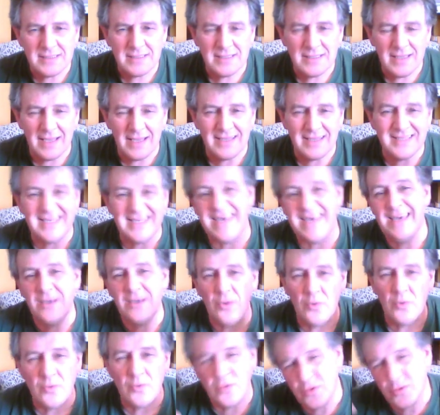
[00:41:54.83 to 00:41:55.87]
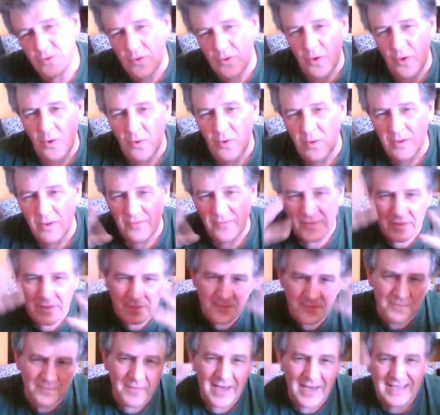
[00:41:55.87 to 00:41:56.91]
and take control of the
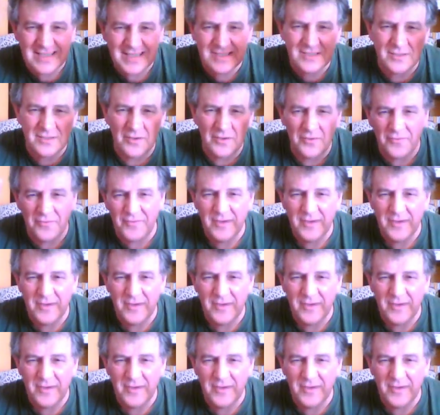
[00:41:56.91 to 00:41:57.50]
mass of